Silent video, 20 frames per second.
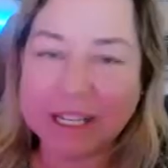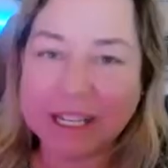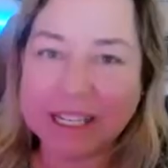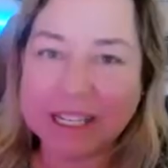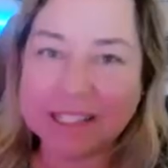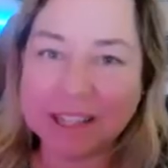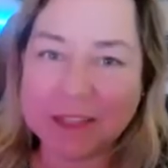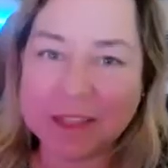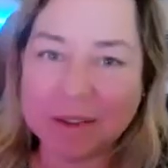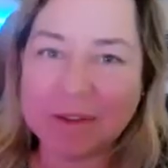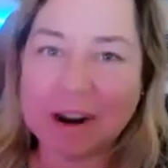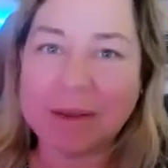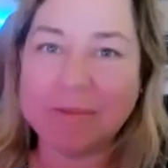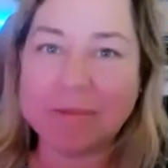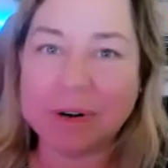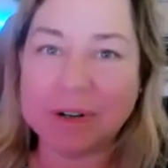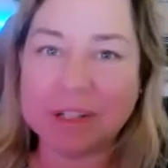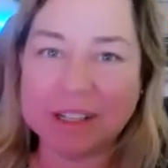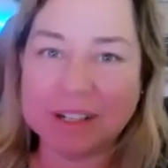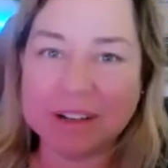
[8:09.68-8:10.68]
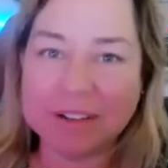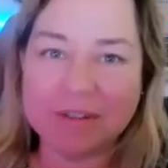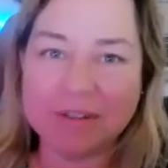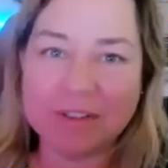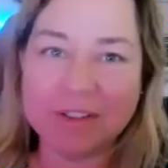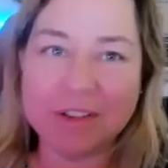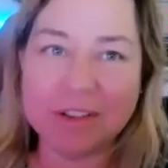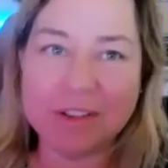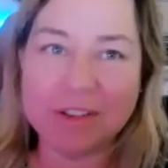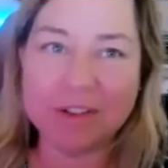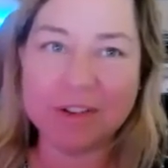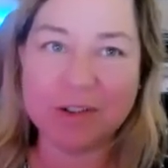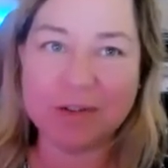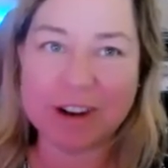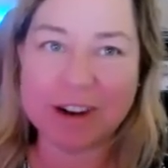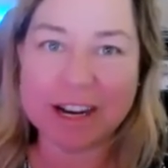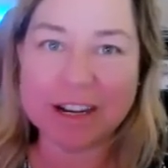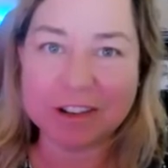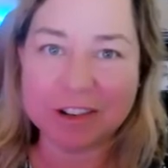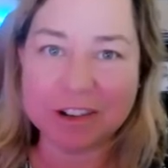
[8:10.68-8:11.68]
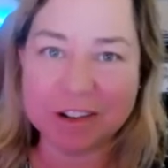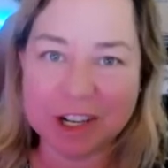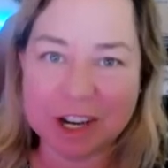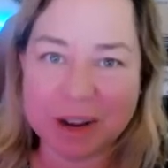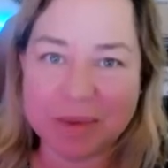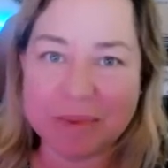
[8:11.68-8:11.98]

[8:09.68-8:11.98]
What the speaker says: isn't the right person for the directorship,